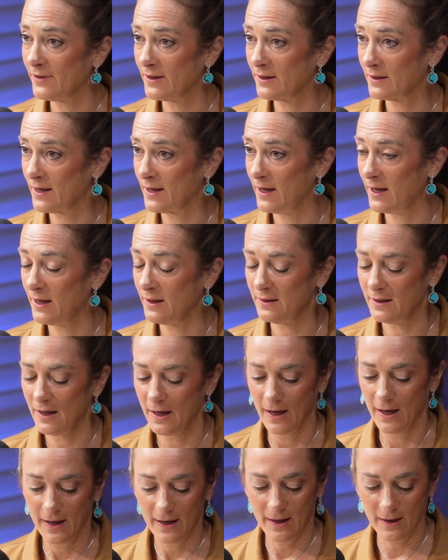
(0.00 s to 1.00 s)
It, it,
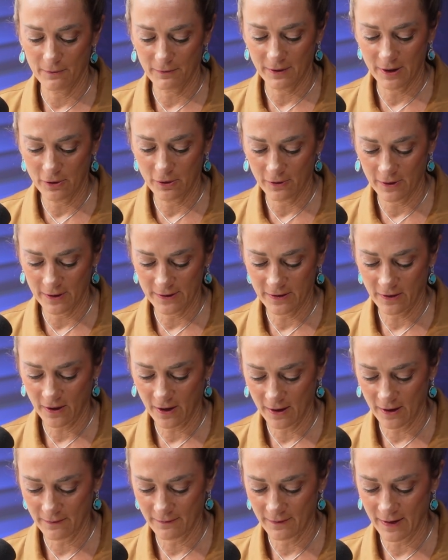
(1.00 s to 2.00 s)
it records
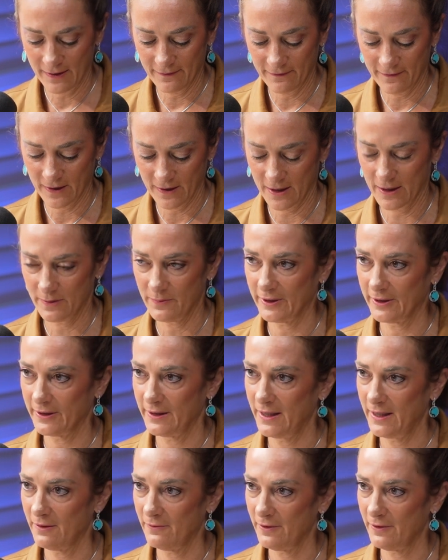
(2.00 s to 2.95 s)
heart rate variability.